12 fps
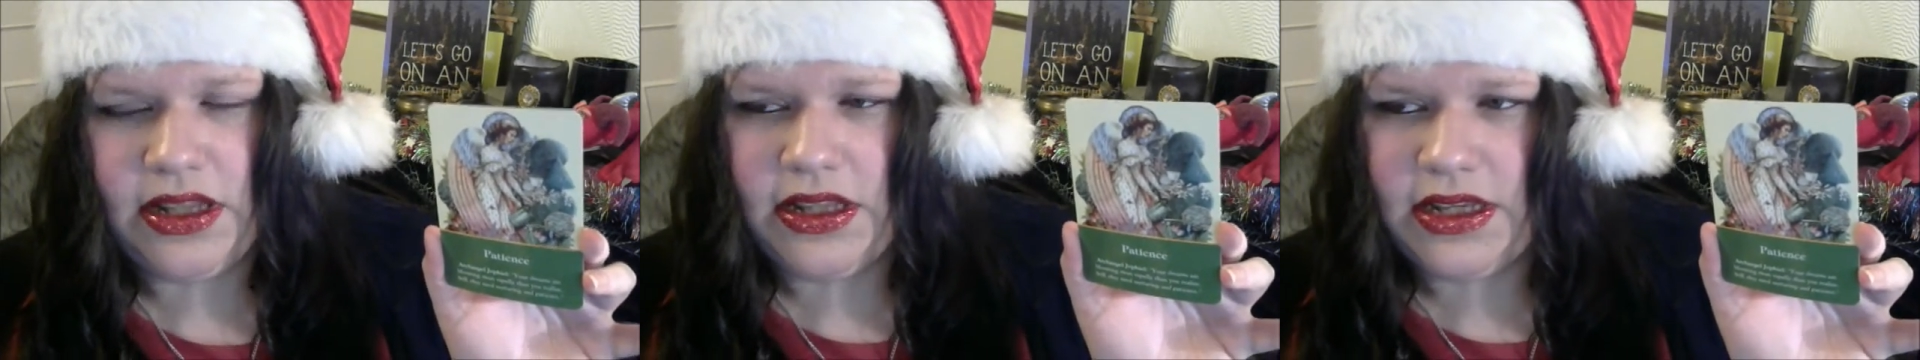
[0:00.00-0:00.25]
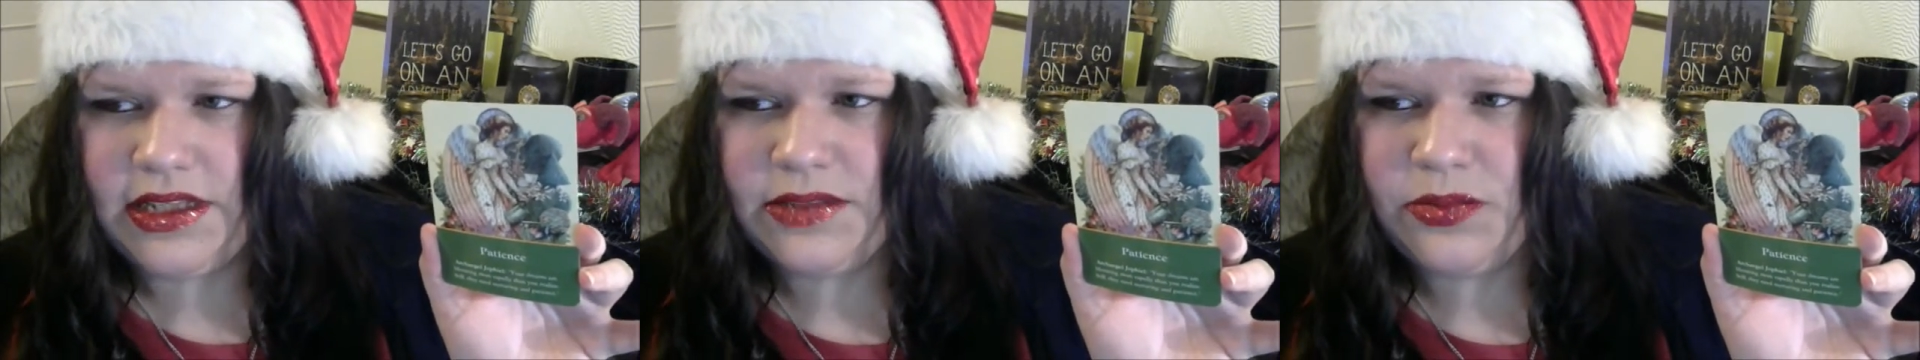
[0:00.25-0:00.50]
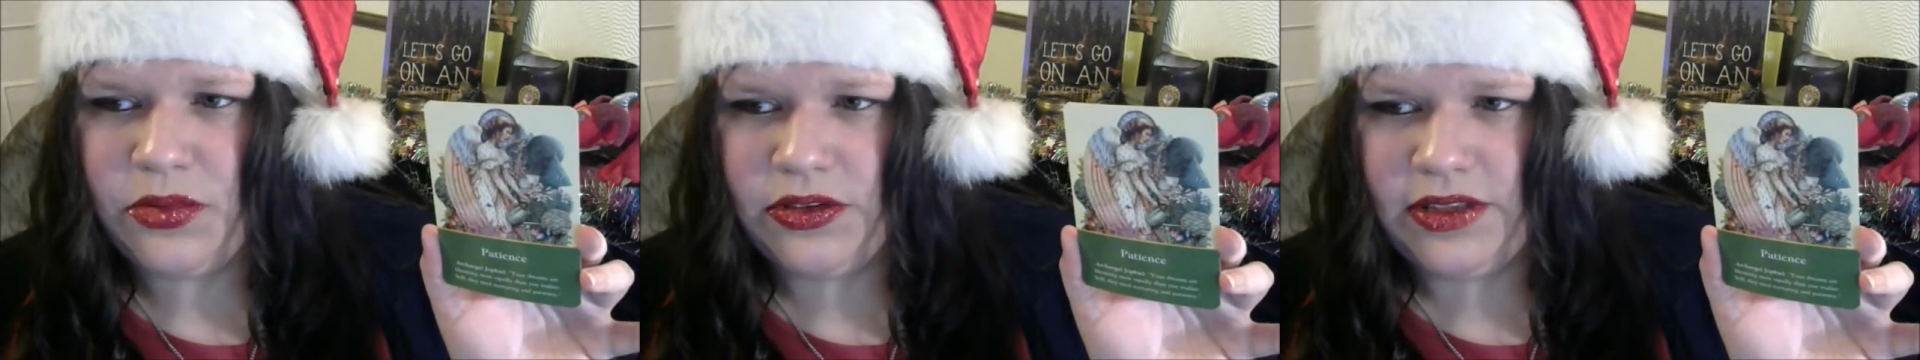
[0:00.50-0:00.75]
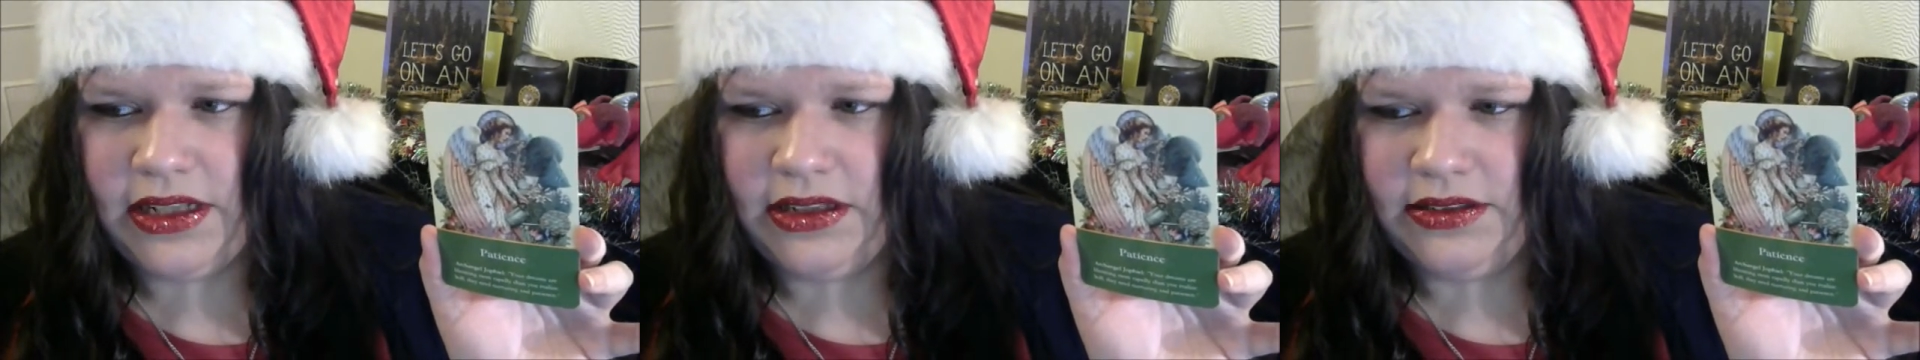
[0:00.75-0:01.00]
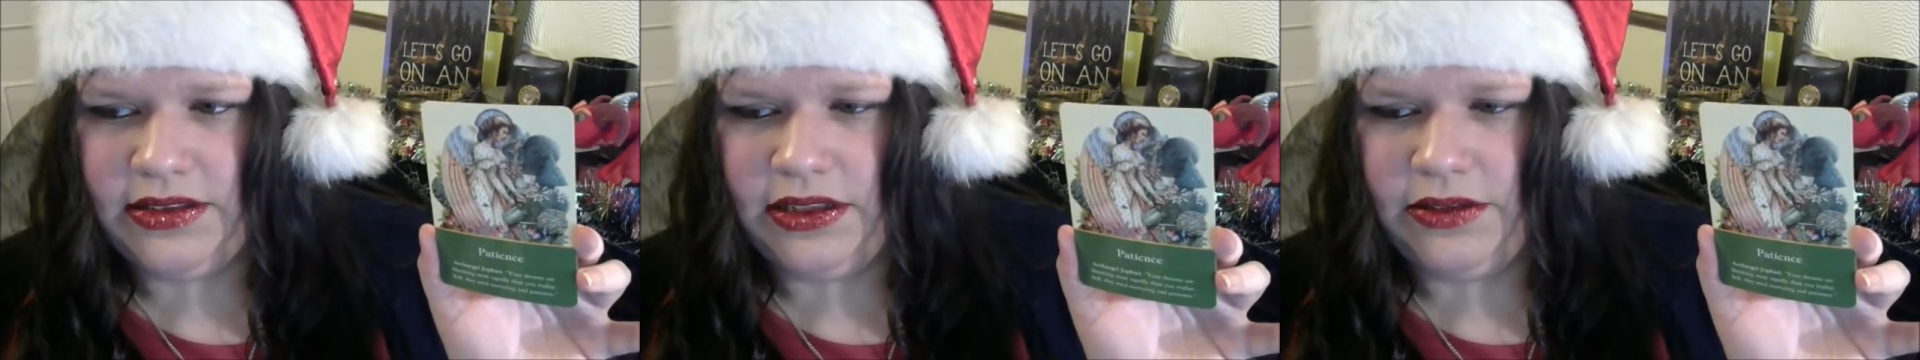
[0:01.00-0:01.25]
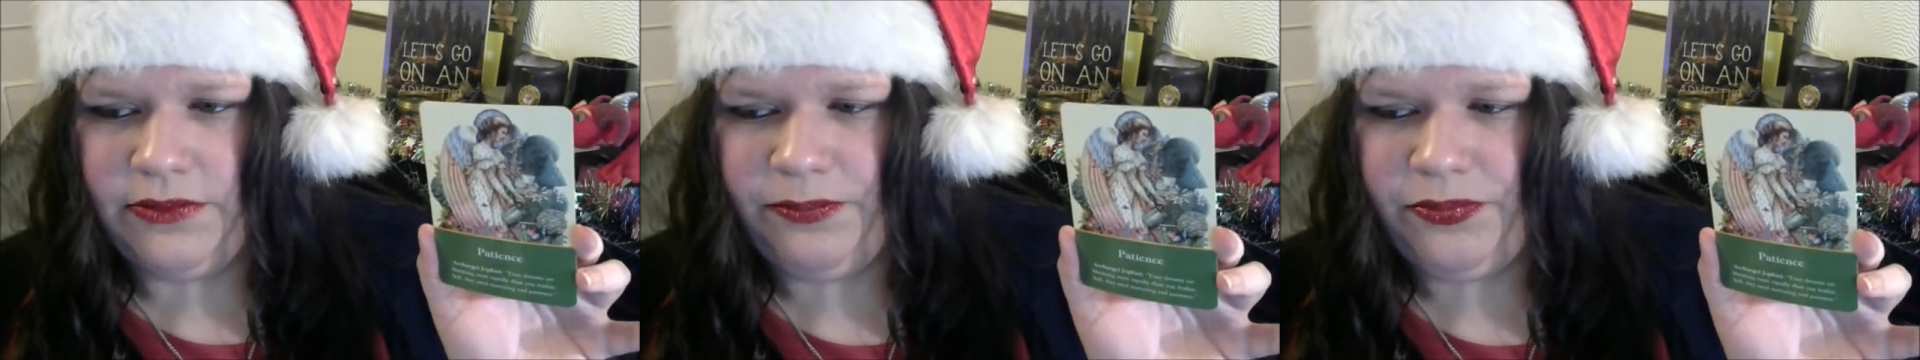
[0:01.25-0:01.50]
It's more settle as
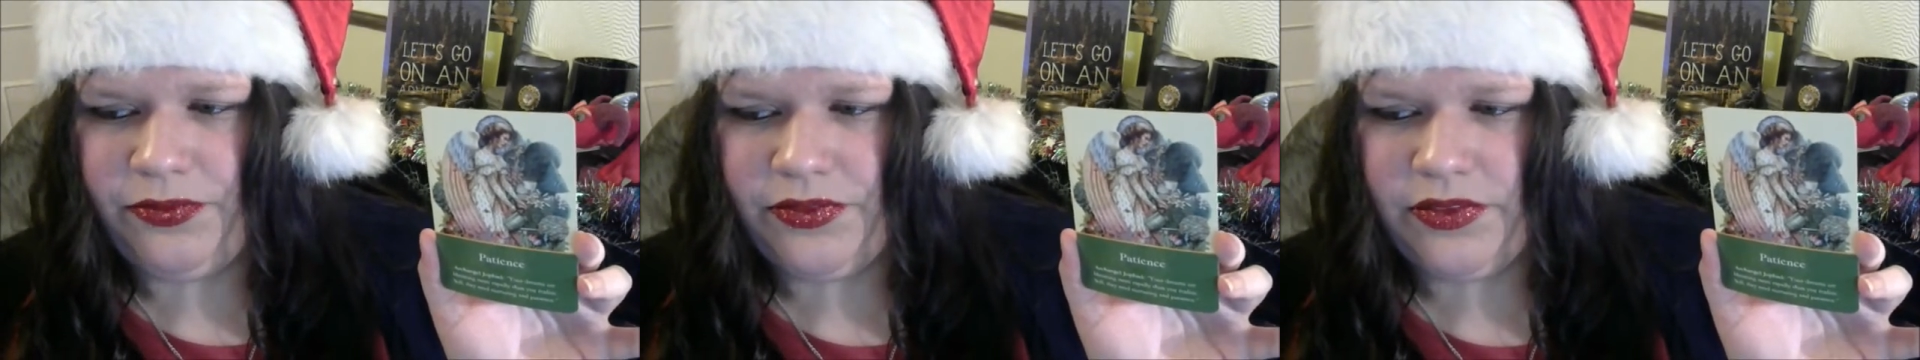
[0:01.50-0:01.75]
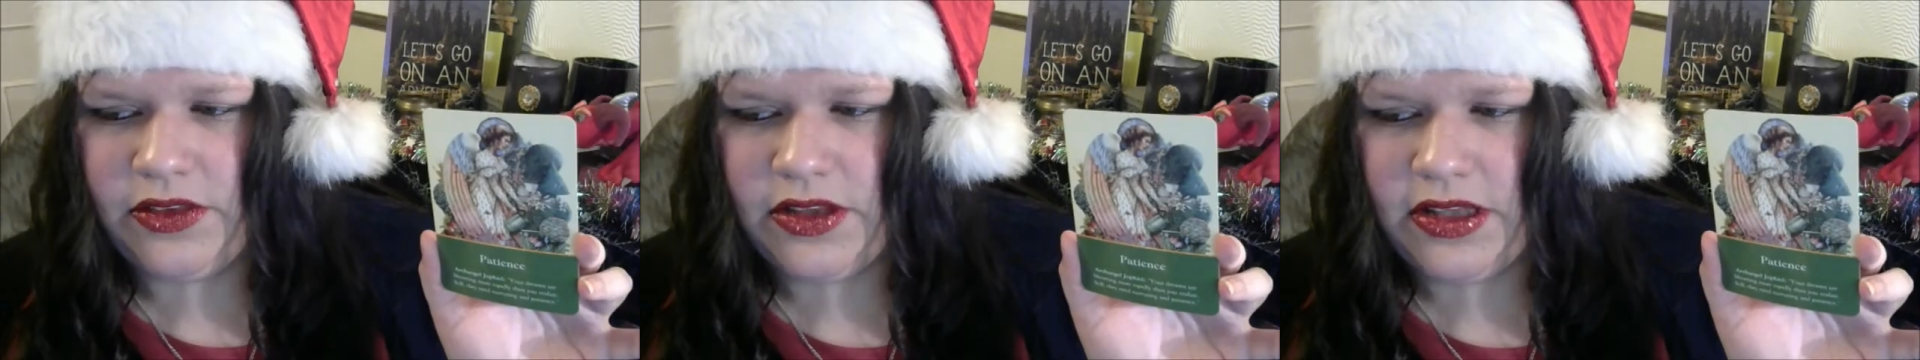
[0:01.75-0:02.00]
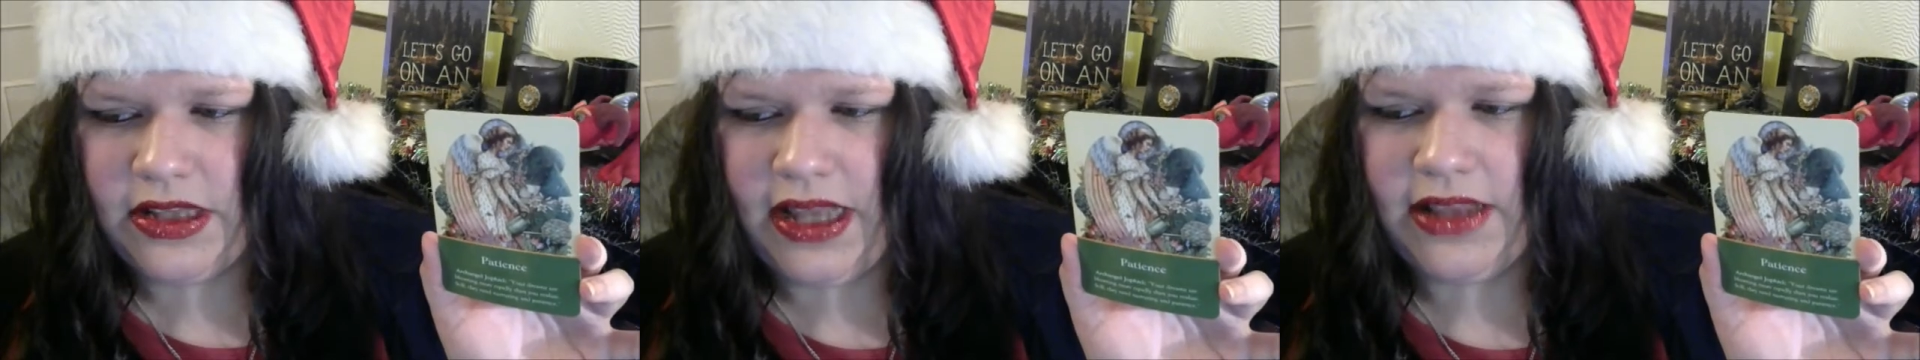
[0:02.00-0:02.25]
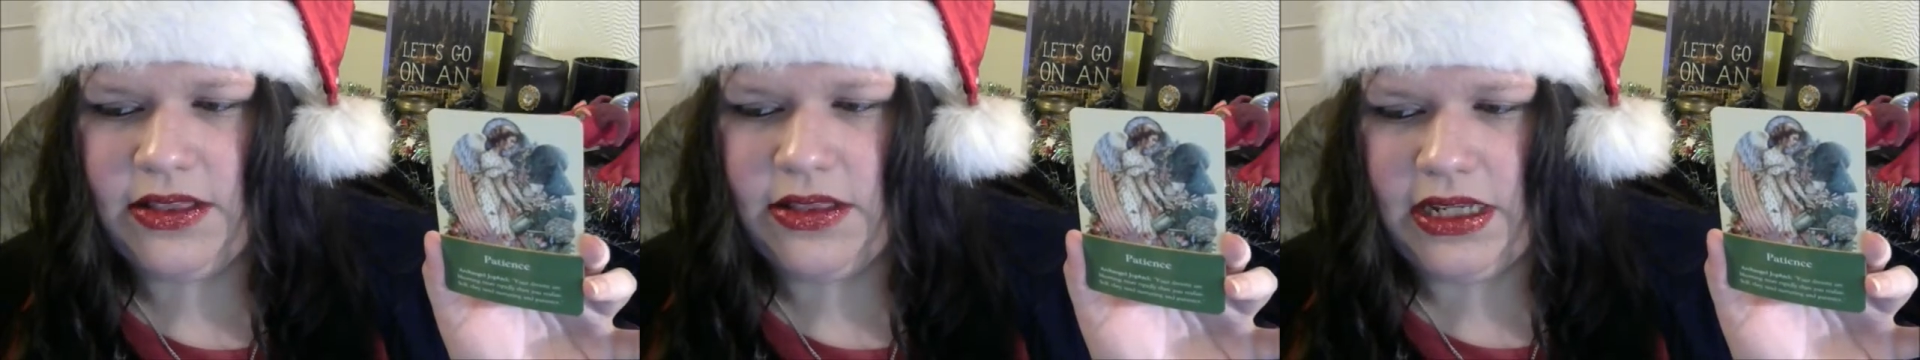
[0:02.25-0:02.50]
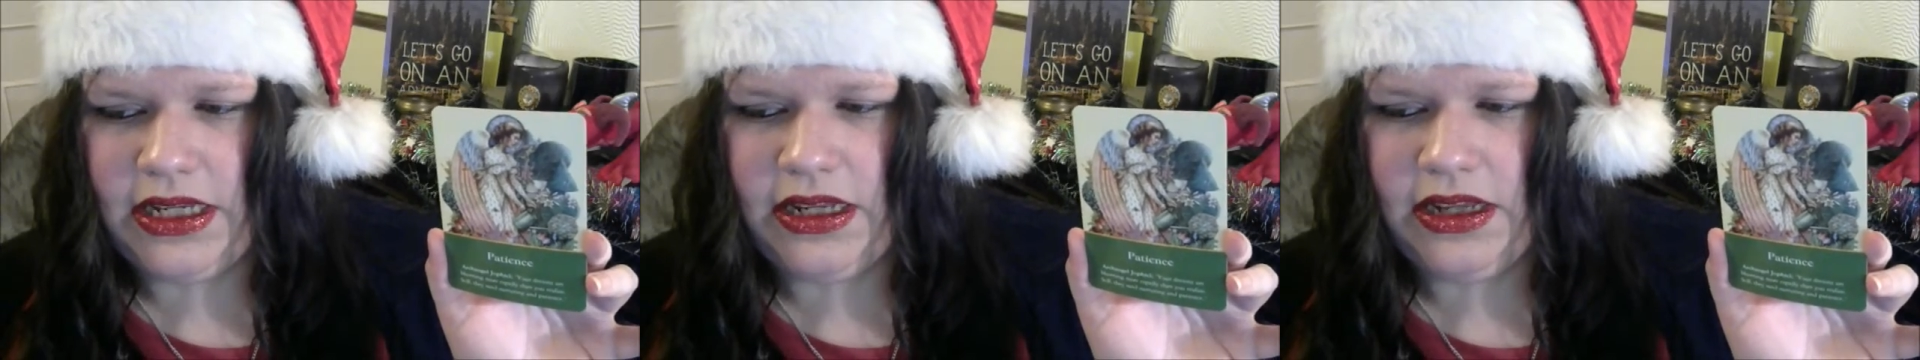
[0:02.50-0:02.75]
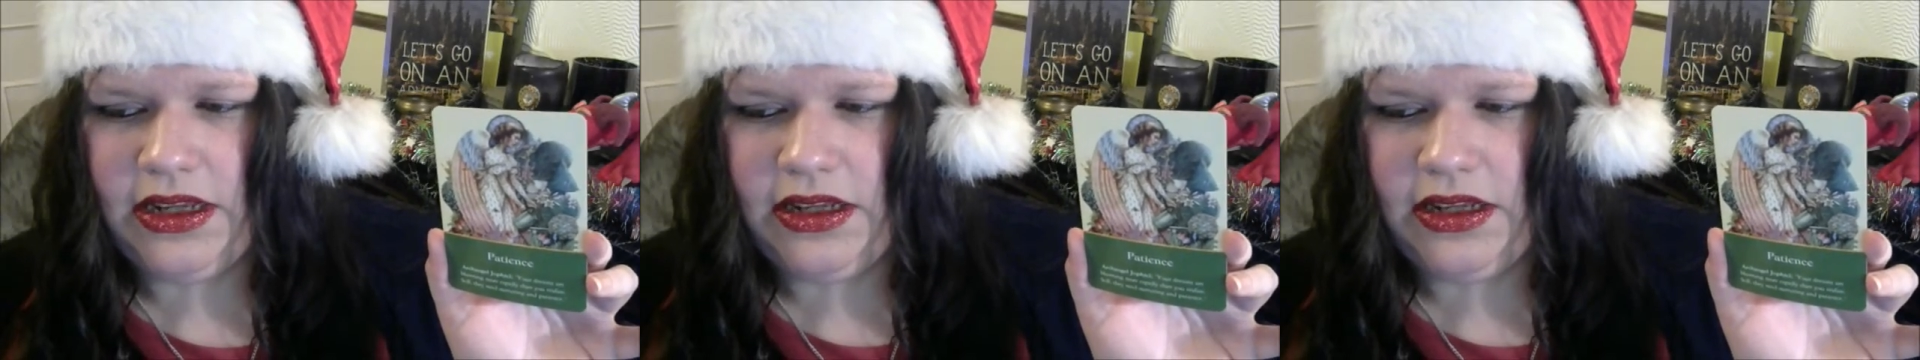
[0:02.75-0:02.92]
in, let the